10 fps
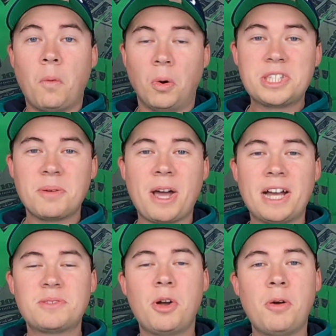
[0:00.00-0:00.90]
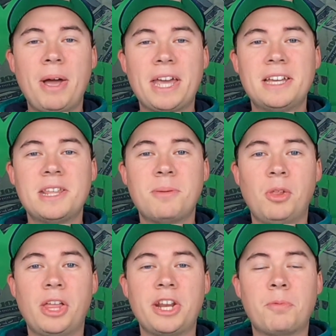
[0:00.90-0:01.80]
What's up guys? Welcome back into the
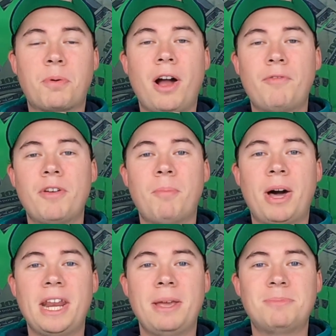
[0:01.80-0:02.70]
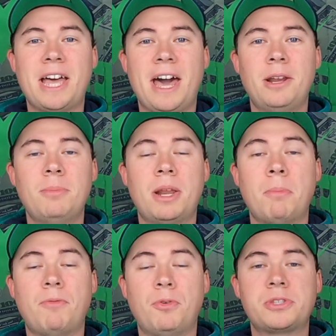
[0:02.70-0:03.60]
Millennial Profit. My name's Adam and
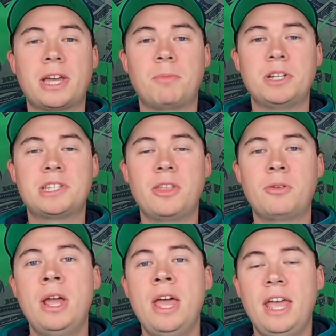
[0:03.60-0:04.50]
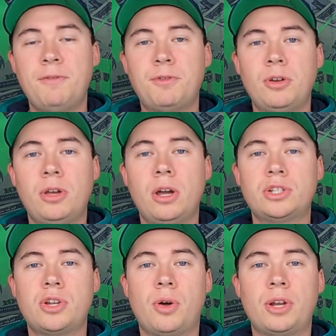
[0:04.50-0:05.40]
I'm a full-time reseller. If you're new here, I
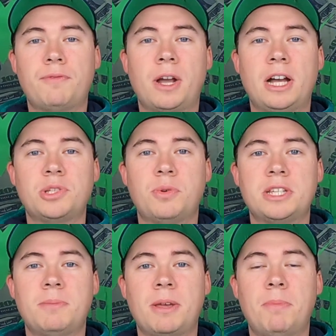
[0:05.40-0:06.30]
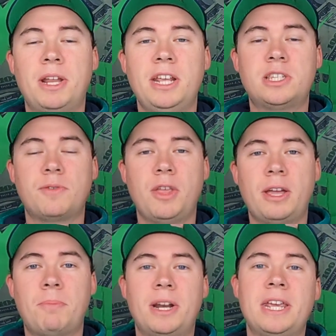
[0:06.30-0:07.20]
show you all different kinds of ways to make money. So if you
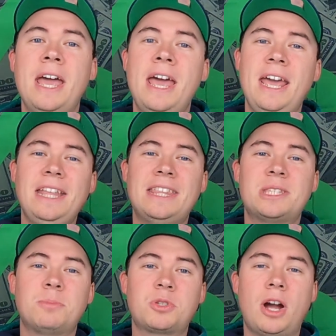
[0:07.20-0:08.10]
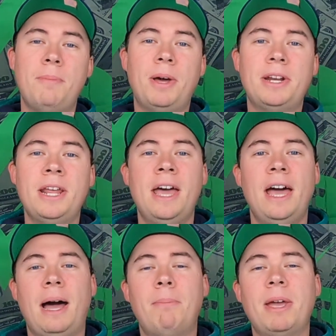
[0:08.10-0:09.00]
like money, hit that subscribe button.
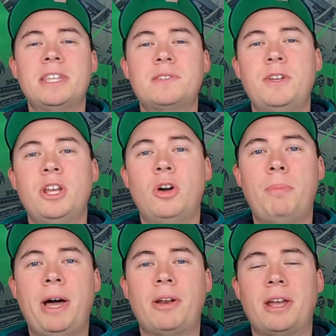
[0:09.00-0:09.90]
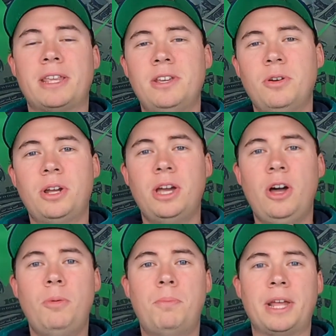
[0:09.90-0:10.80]
I made this video about a year
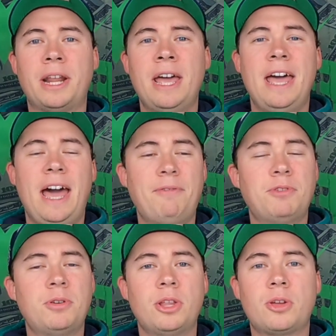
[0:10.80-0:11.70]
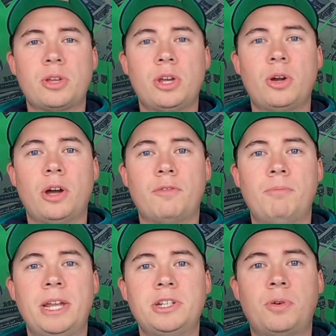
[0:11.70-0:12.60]
ago, but after another year of
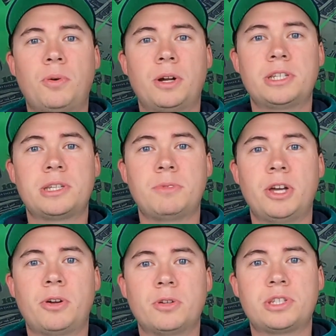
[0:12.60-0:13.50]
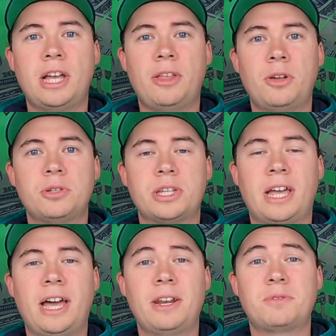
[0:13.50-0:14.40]
mentoring some younger sellers and
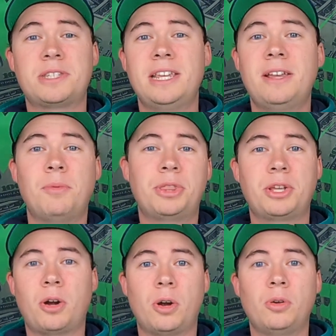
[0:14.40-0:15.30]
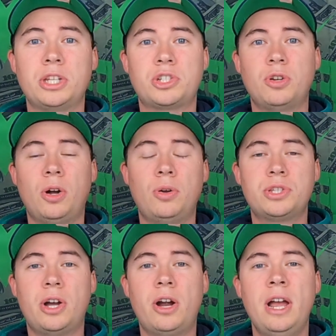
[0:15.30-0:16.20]
kind of seeing what their early
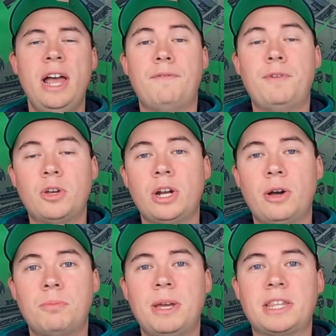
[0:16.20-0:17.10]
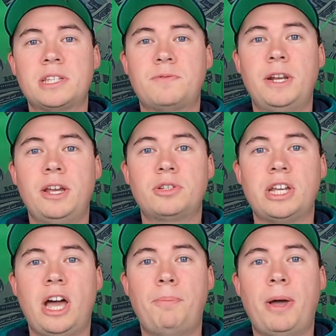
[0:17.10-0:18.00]
struggles are, I figured I would make this video
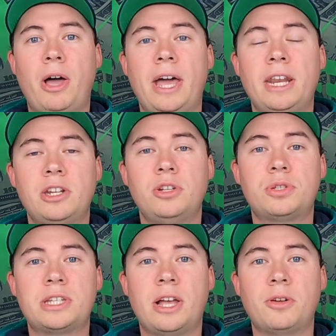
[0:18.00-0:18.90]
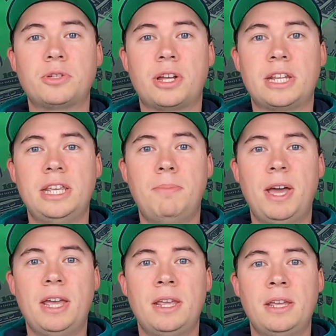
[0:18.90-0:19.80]
to help out any new sellers on
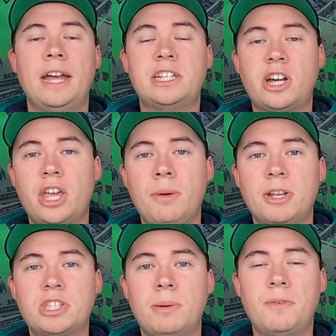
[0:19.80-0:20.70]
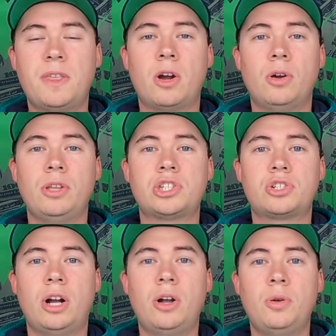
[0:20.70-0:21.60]
eBay and talking about some of the early
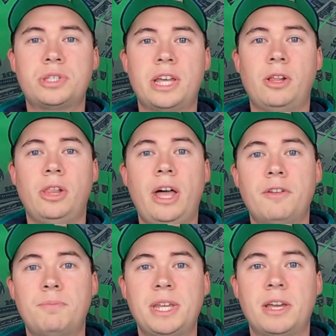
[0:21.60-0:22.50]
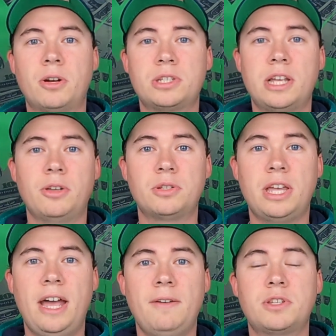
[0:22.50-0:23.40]
struggles that a lot of beginner sellers
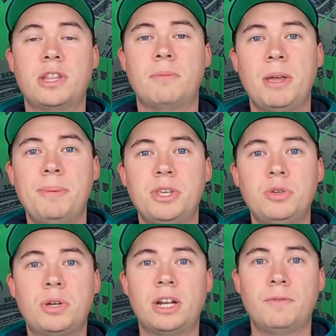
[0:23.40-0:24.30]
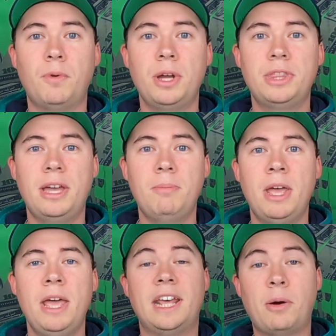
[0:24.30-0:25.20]
have so that maybe you can avoid them
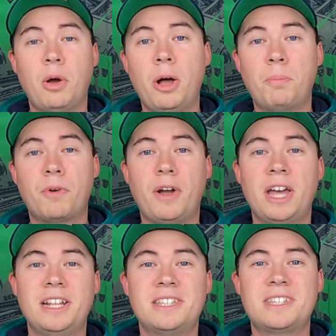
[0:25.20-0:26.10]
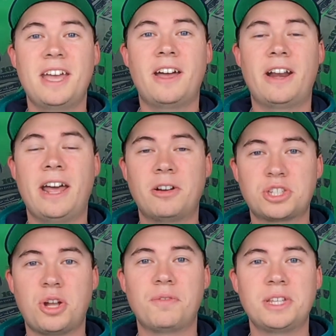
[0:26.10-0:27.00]
and I will help provide insight on how to
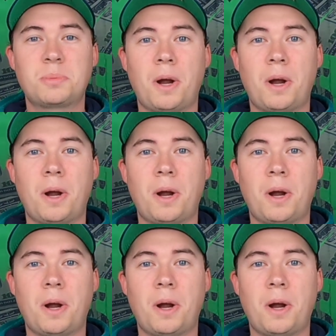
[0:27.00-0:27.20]
solve these